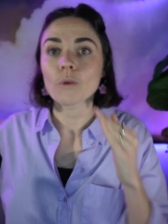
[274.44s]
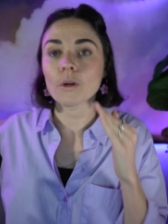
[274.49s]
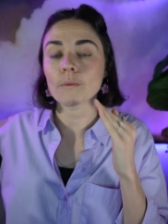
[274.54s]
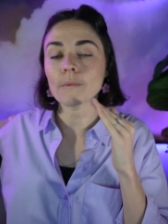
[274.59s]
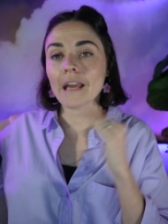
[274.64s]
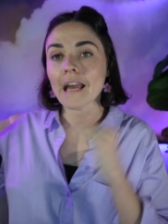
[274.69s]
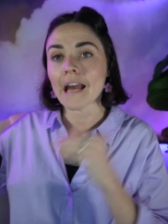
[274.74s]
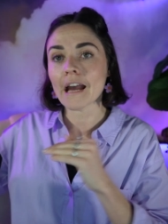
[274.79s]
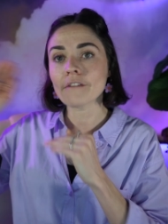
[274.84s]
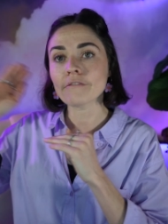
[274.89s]
When
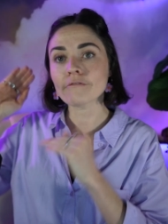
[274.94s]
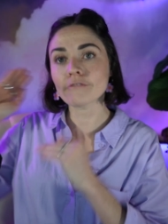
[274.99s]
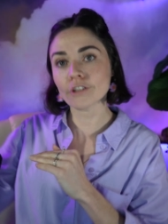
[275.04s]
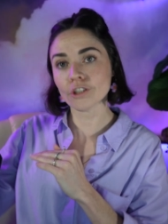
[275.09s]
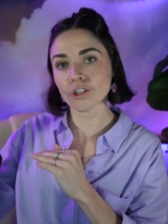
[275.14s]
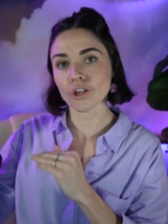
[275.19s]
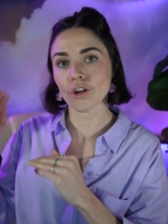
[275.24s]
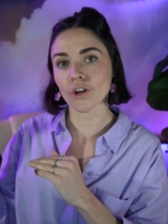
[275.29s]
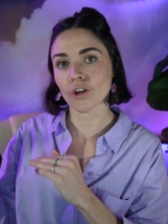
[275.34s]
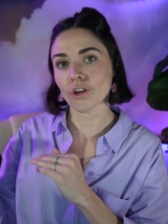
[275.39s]
we have
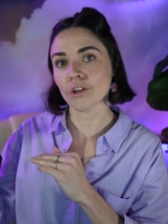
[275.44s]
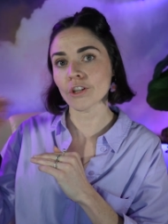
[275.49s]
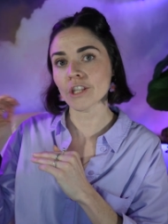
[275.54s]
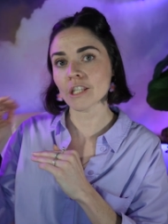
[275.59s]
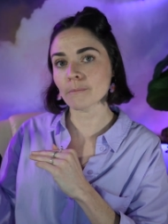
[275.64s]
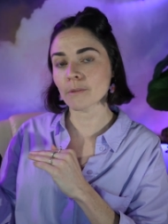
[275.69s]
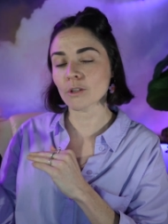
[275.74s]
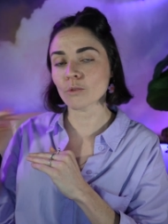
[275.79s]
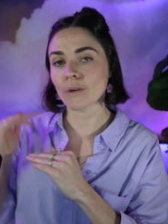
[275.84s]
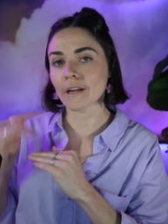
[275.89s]

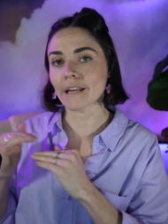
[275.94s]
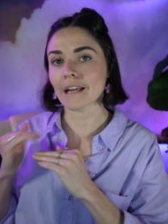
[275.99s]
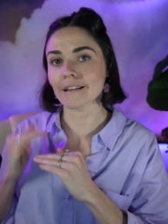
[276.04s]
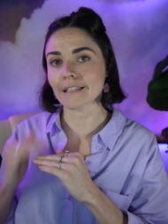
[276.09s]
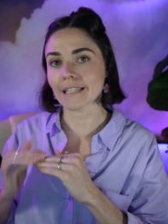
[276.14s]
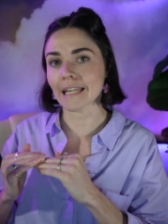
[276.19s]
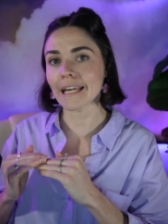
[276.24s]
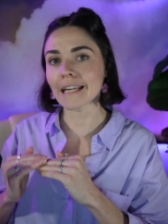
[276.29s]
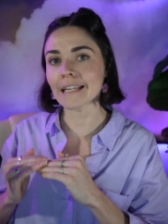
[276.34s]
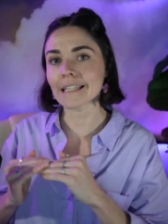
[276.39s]
returns between our
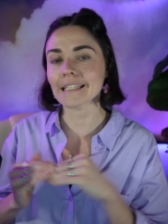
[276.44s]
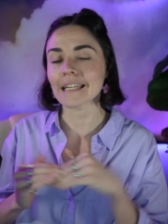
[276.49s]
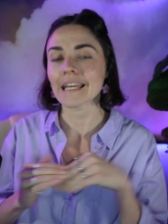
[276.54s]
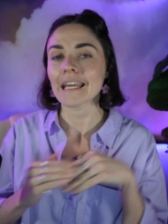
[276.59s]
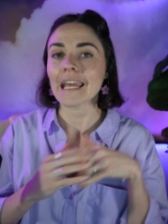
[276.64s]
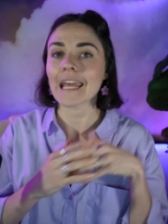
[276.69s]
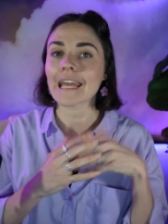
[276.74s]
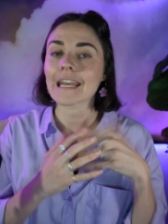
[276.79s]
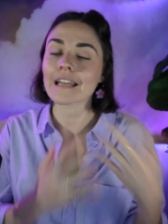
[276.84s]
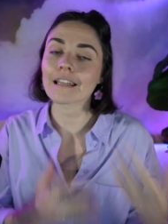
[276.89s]
text,
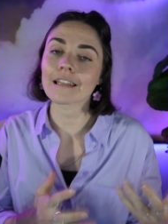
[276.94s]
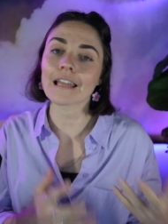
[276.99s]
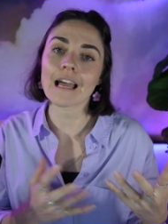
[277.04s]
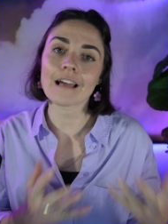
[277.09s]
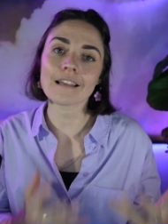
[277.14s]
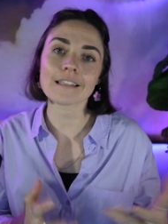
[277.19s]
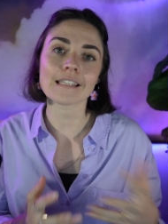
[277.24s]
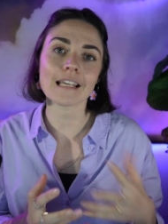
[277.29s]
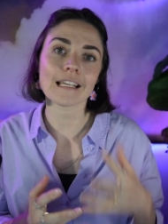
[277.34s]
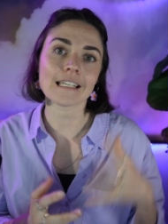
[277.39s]
it
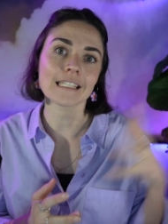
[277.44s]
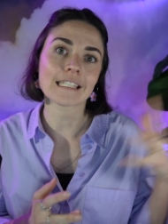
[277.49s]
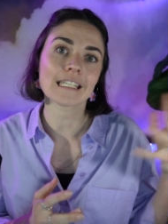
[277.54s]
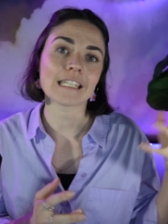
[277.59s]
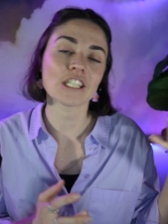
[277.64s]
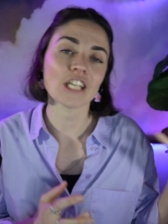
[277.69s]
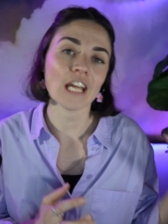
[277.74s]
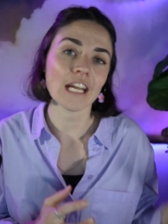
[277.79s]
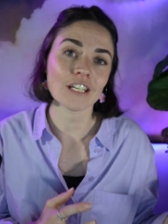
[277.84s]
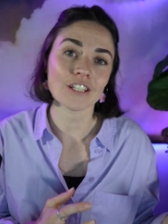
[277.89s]
allows us
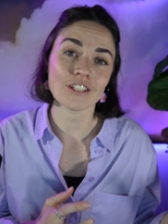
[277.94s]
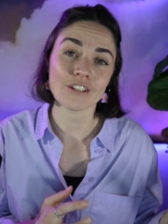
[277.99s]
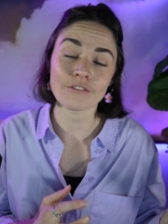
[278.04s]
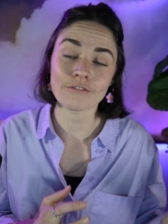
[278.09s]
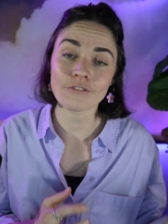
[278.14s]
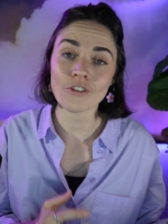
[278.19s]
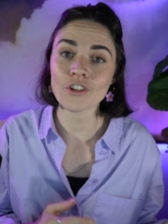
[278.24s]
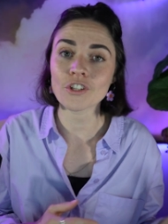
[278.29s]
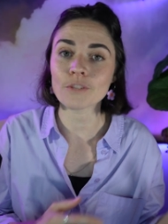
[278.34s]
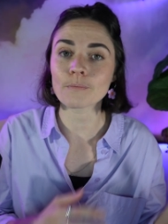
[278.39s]
to change the
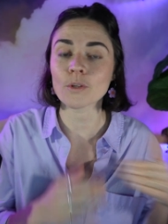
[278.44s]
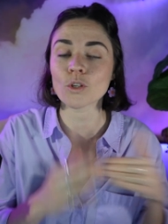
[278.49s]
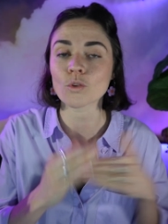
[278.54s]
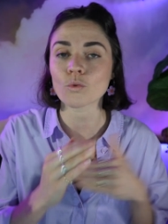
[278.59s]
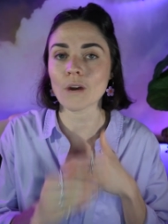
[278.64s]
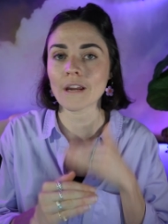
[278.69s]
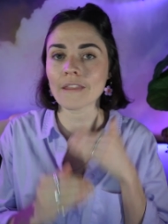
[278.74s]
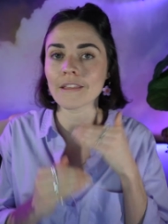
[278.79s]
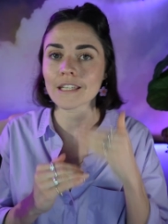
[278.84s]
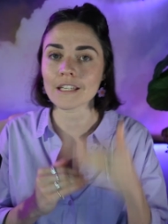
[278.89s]
font
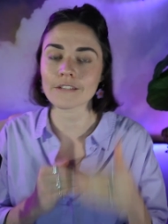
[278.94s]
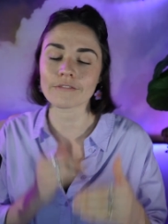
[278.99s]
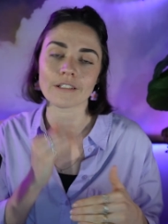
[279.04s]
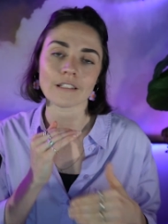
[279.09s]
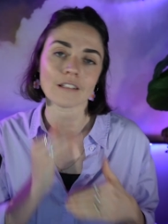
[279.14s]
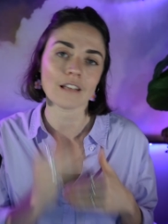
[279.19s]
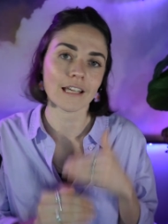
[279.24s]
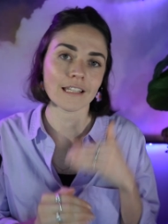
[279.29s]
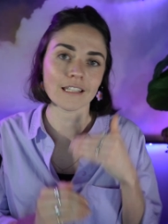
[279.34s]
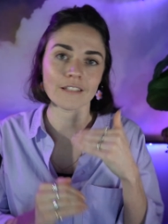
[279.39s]
between the
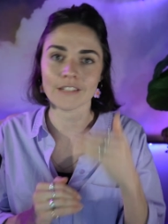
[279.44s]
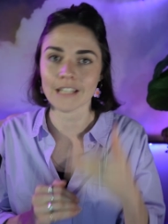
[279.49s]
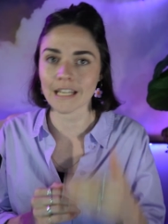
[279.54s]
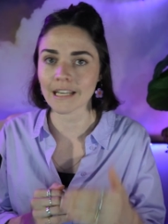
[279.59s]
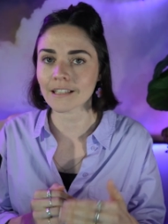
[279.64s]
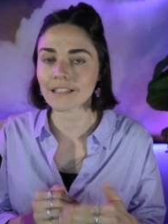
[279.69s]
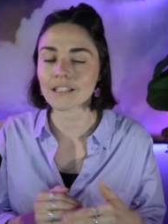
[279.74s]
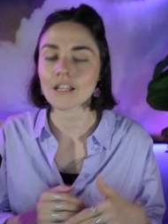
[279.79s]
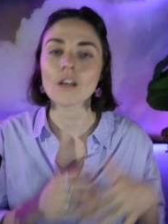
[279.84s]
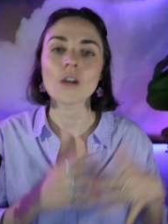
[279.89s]
different lines of
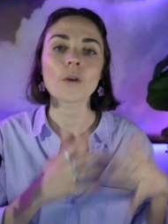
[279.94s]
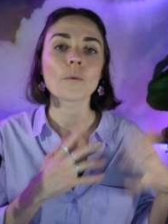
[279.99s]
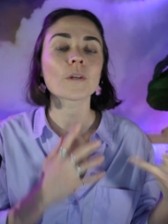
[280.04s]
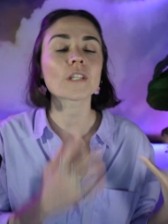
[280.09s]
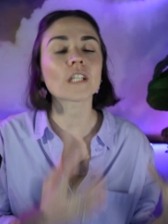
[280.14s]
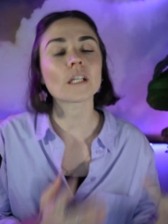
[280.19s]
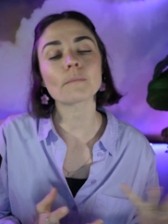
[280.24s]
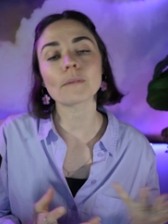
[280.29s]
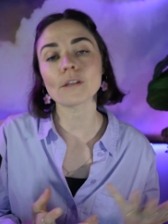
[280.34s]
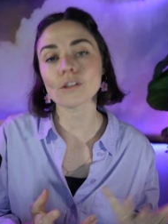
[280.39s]
text,
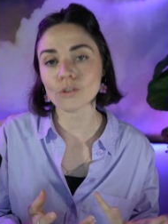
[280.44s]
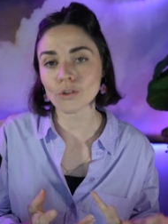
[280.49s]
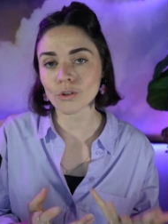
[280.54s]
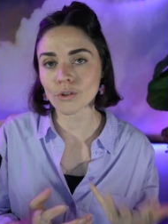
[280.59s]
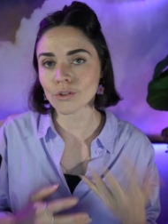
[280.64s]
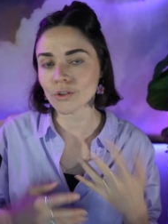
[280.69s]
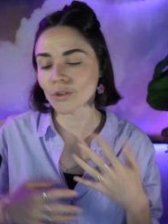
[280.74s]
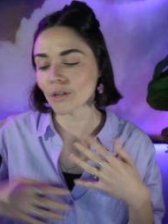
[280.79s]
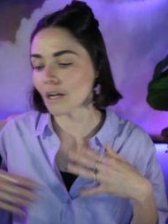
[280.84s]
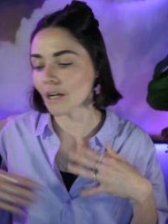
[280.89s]
which can be so, so